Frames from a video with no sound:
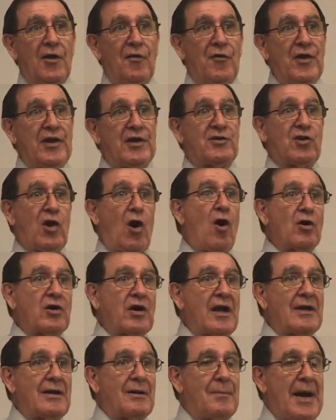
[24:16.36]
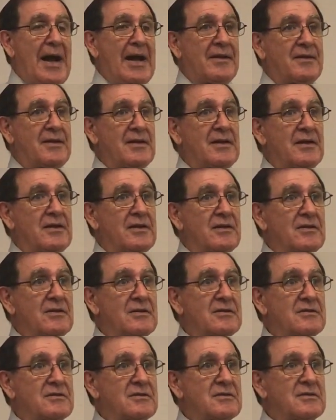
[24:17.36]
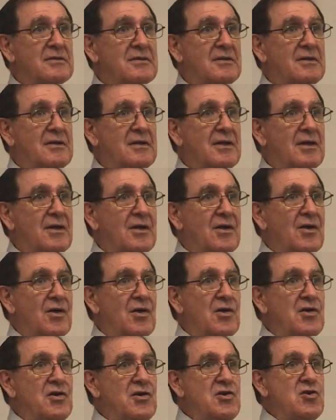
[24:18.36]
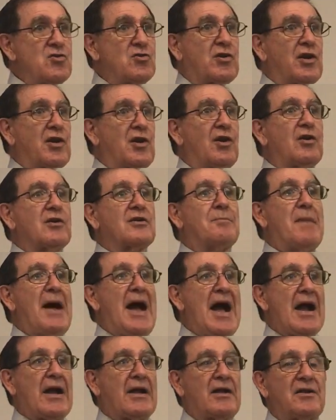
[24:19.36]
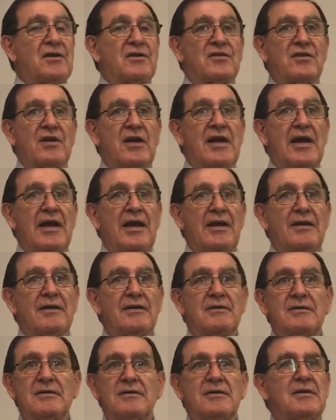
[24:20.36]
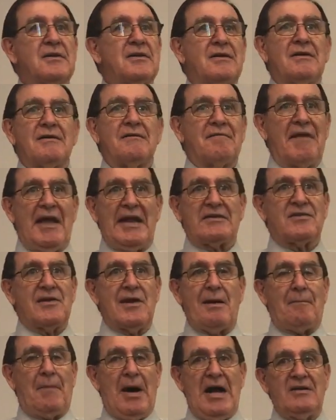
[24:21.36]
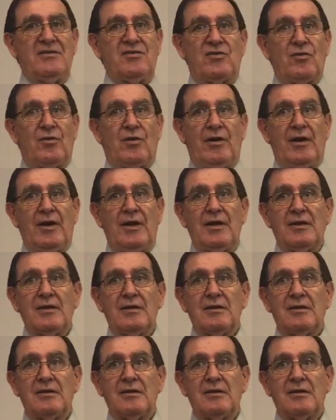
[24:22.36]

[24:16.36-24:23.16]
that talking about this, you can look back and say, that's not my story.